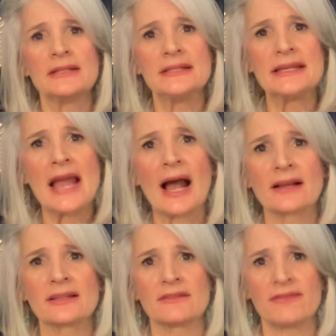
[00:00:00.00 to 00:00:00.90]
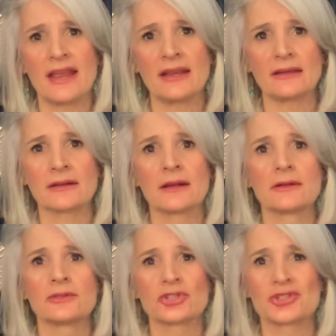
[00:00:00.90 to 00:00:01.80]
deactivate
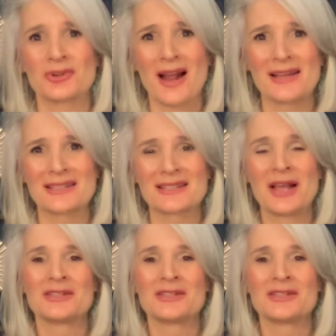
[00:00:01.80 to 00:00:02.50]
distress.